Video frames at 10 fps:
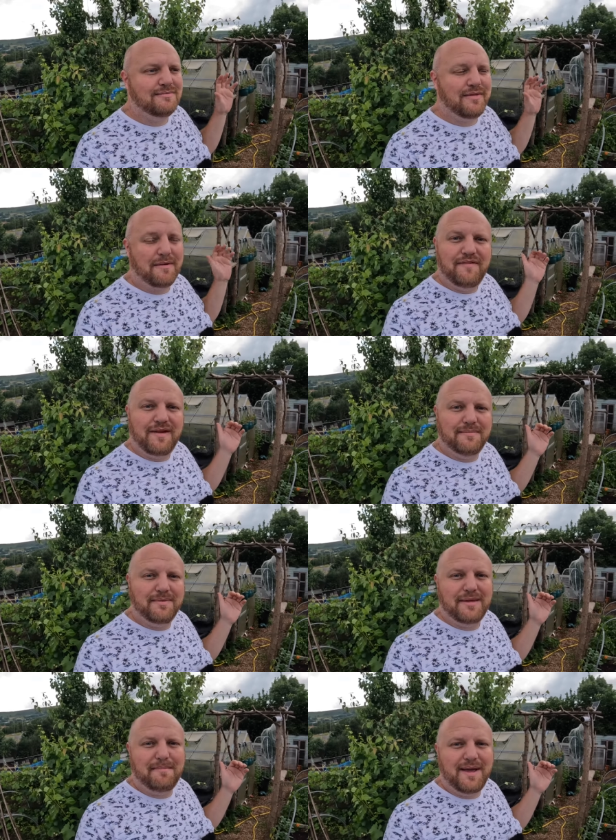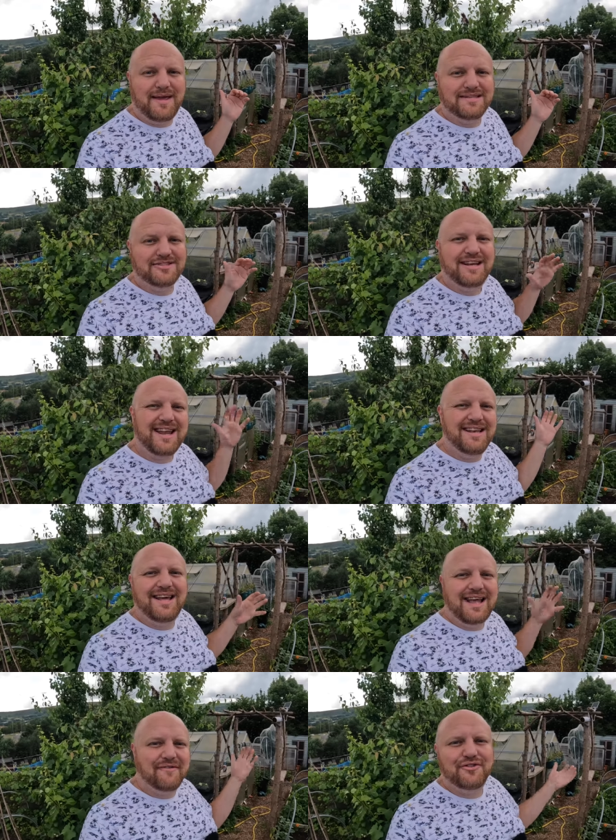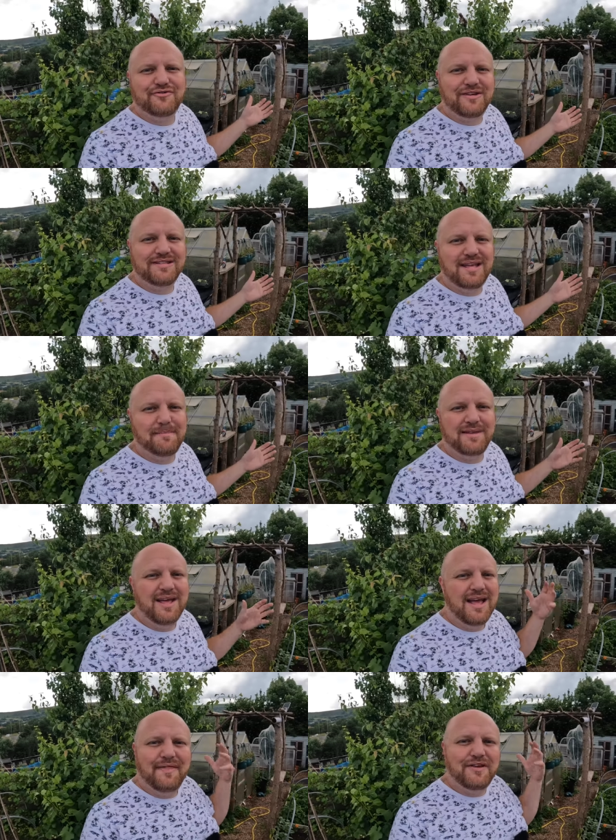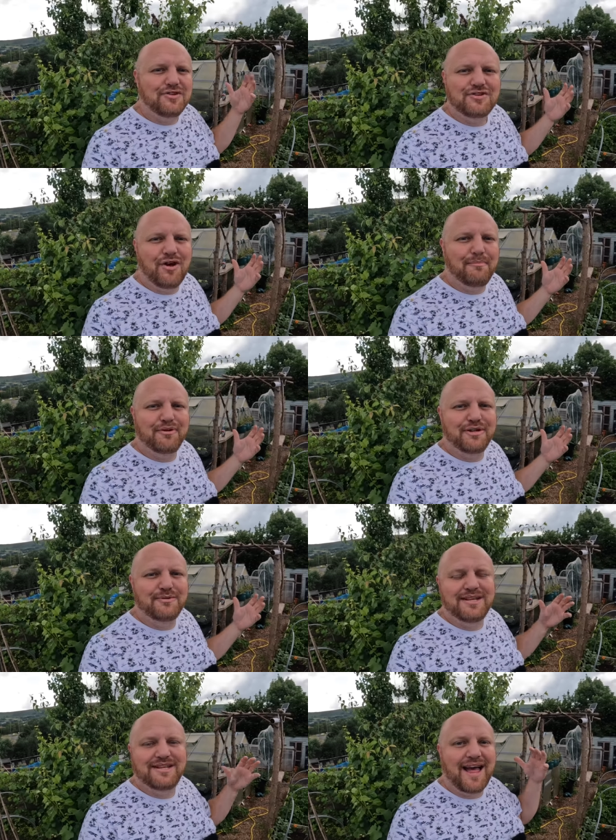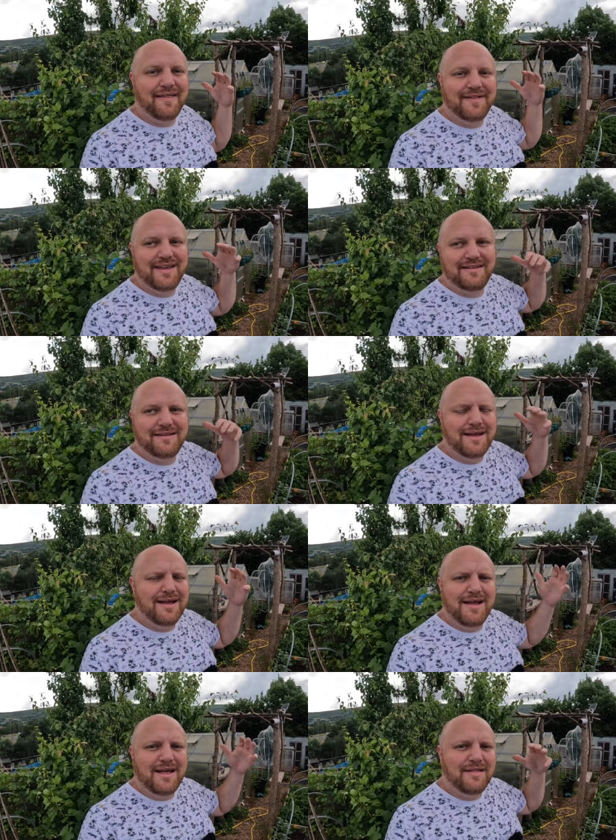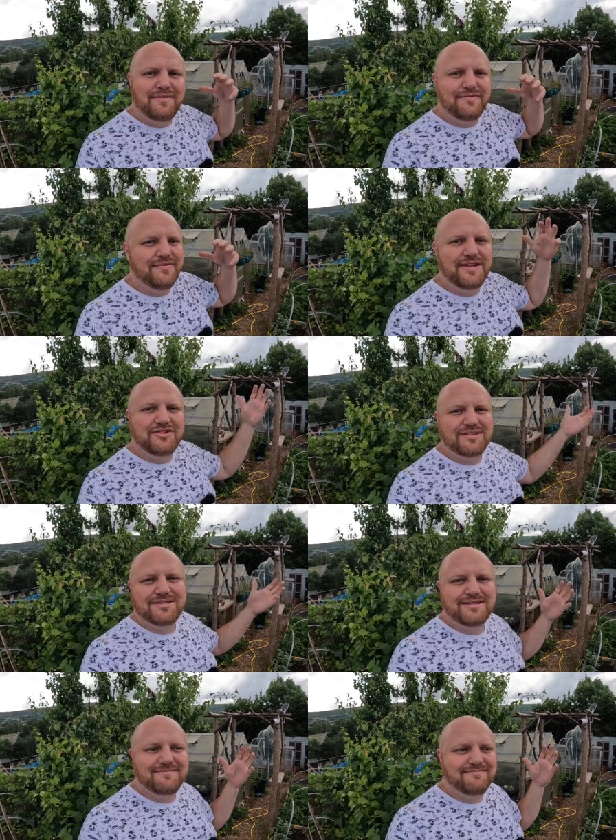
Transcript: with a fit with the pears, because I kind of like having the trees there, but they're just not producing, and they they just